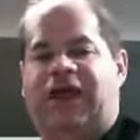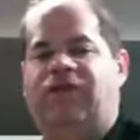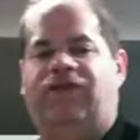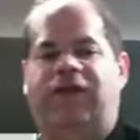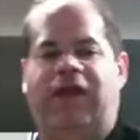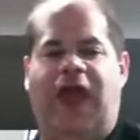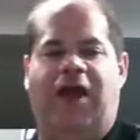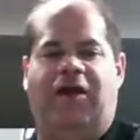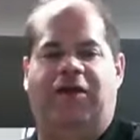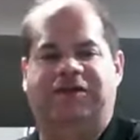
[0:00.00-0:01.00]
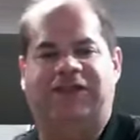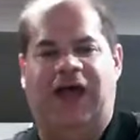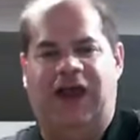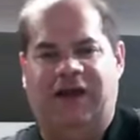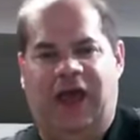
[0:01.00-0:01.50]
Self Care
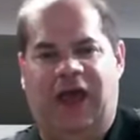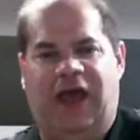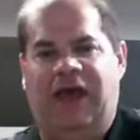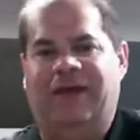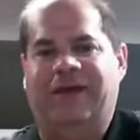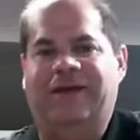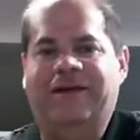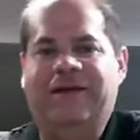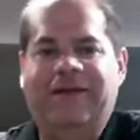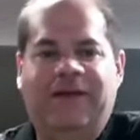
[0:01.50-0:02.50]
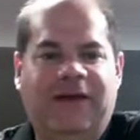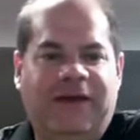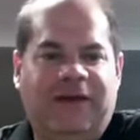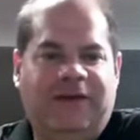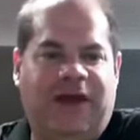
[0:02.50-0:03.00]
Sunday?
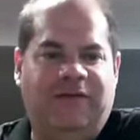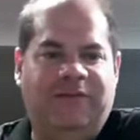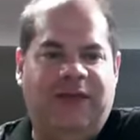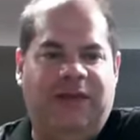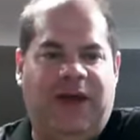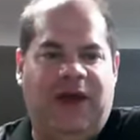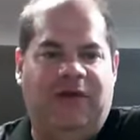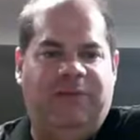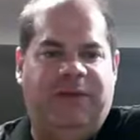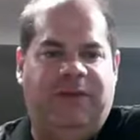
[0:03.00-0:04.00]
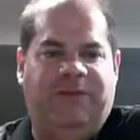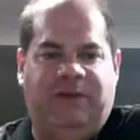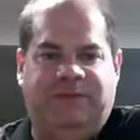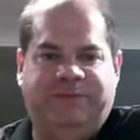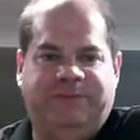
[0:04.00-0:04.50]
Tell me about it,
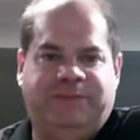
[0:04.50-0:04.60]
people.